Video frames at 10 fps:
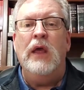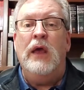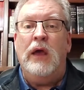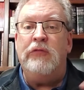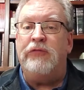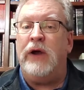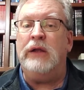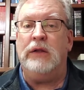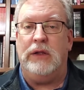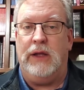And
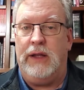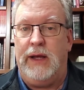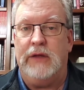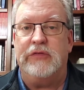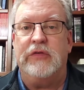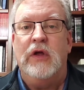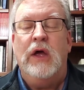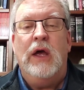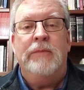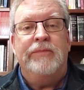finally, it asks,
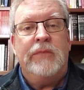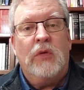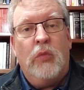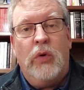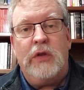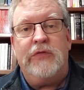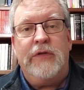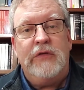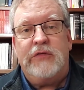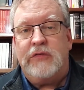what is
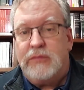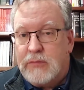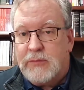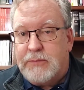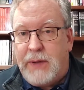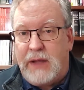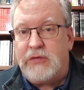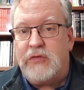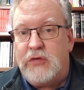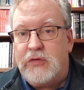this
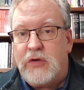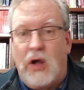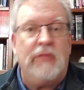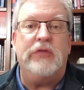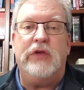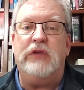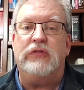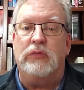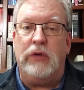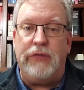passage's
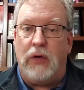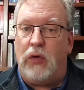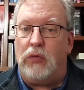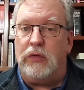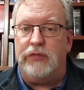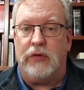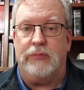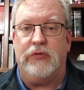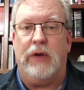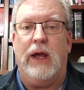conversation with the whole of
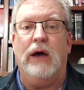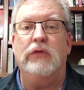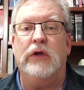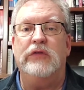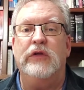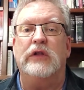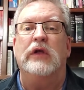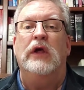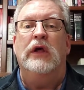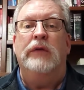Scripture? How does it
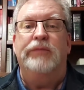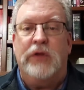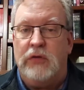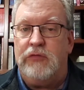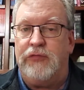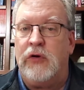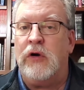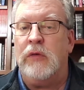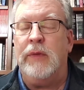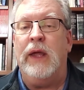
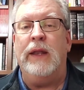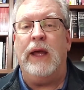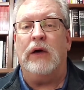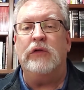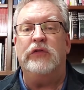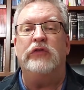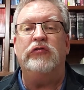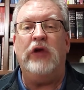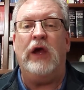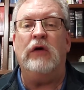confirm and how does it
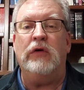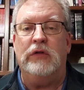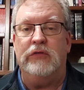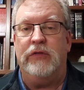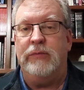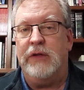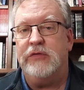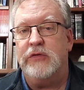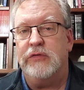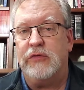challenge the
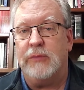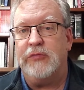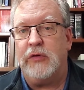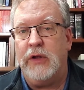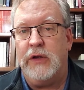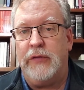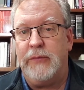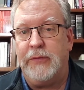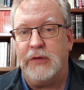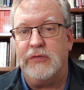message of Scripture in other
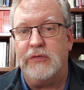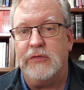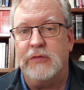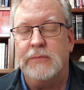places?